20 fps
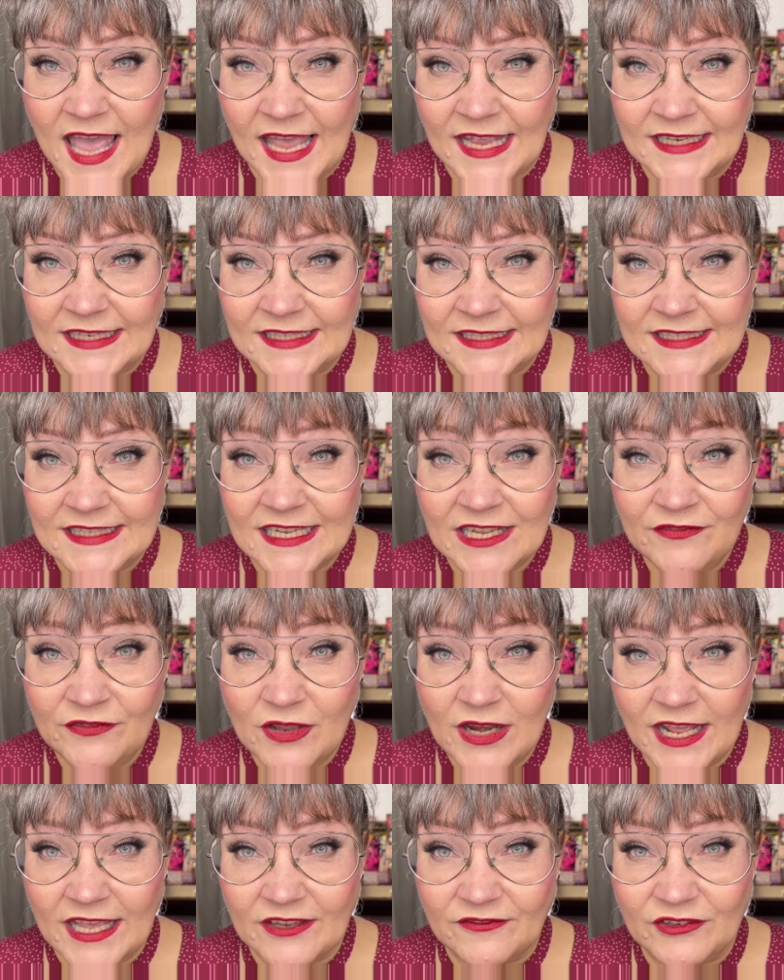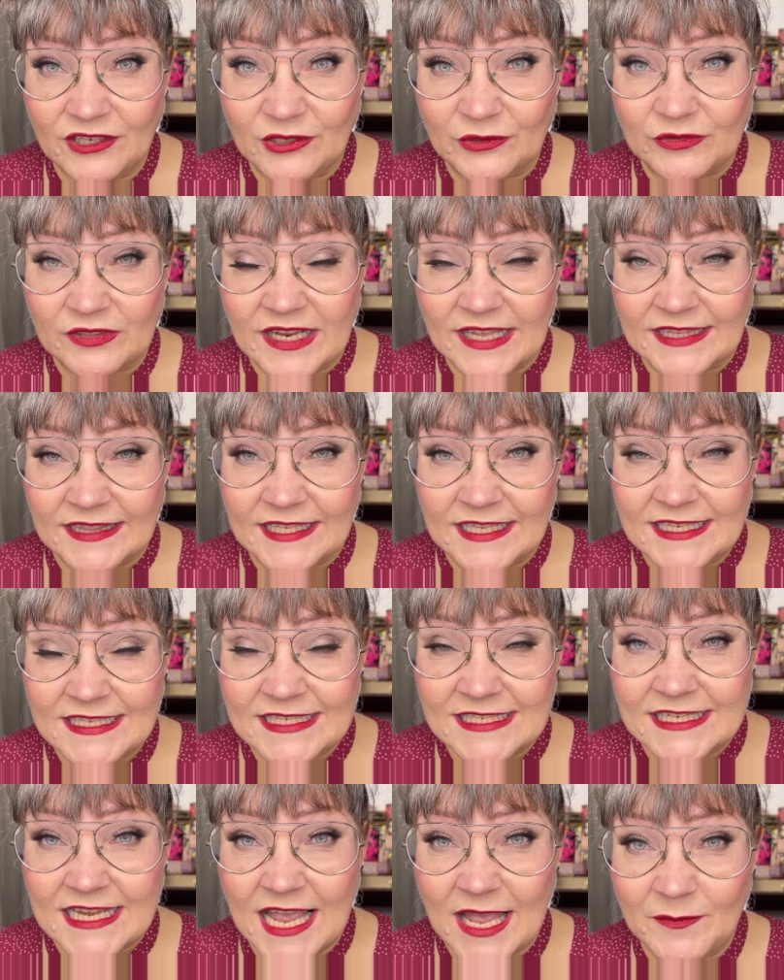And if you like videos like
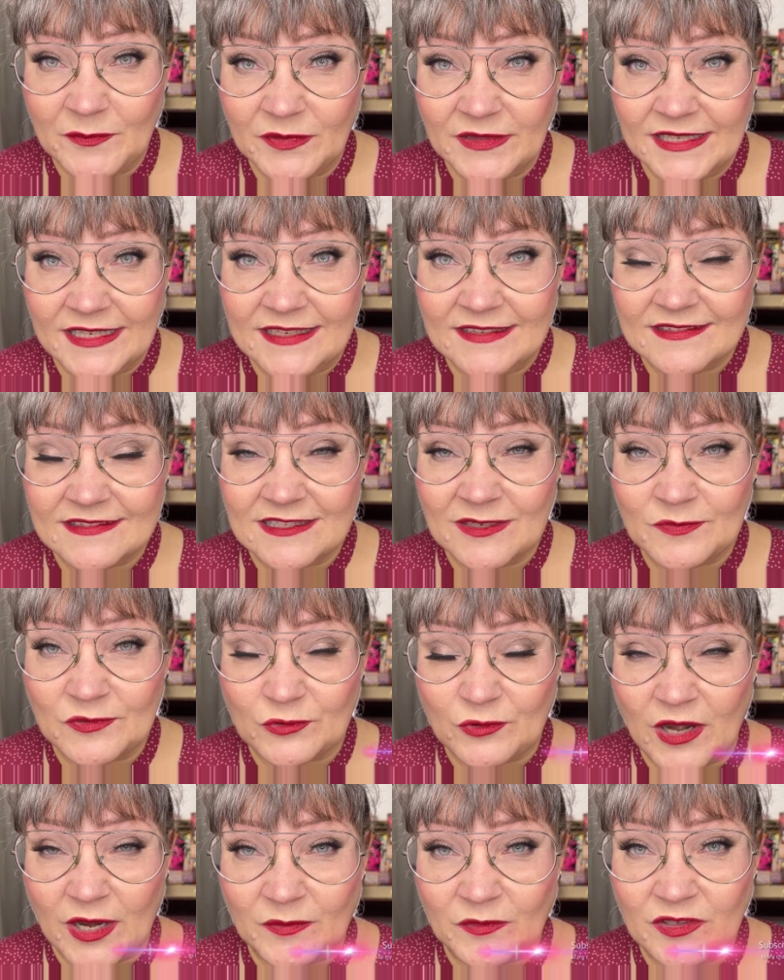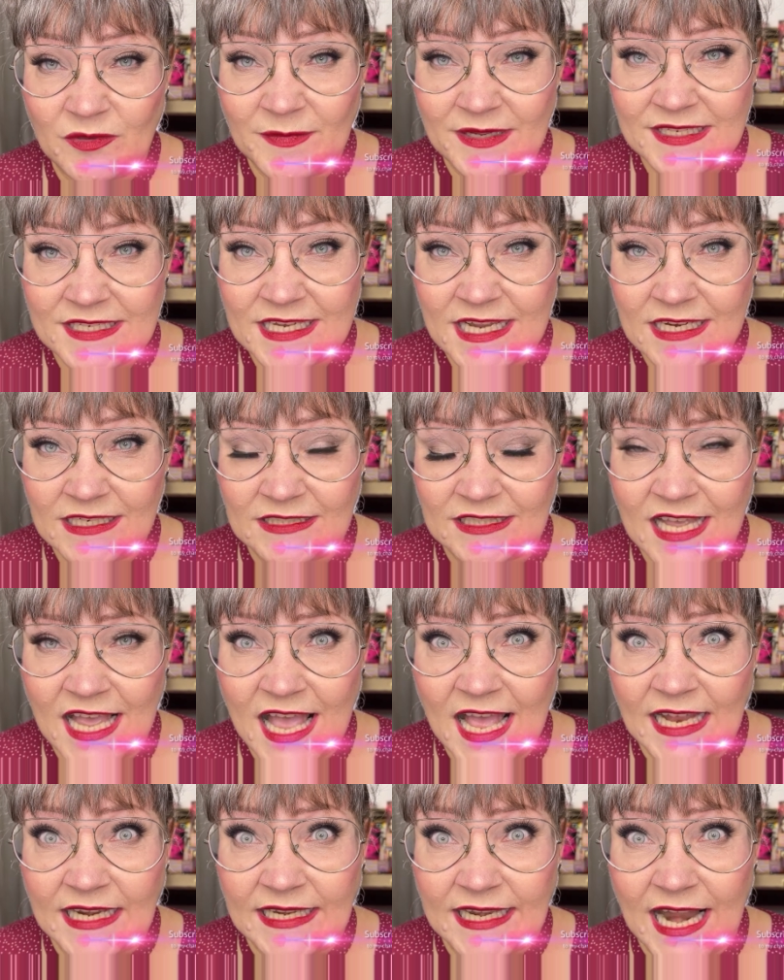this, please subscribe to my channel.
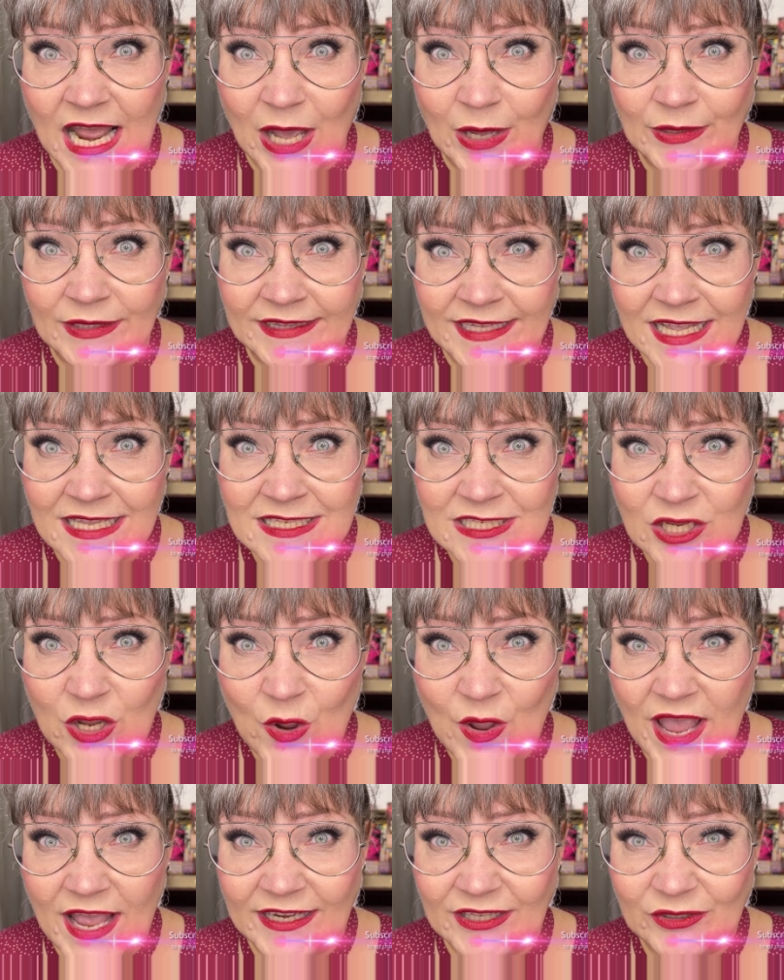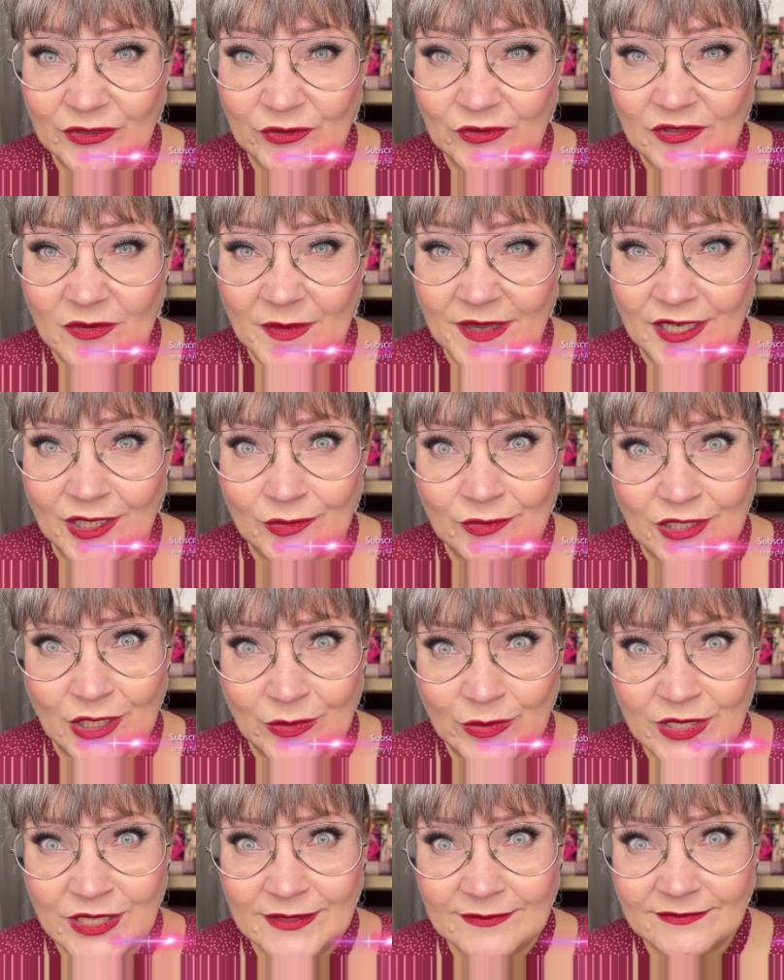Now let's go ahead and do some makeup,
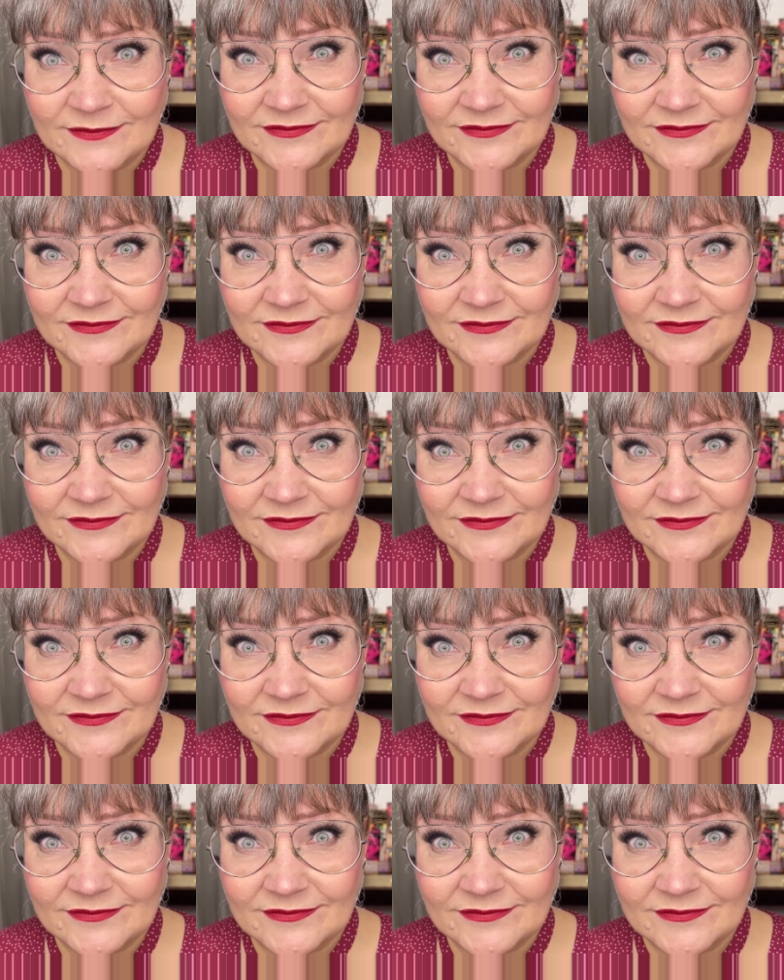shall we?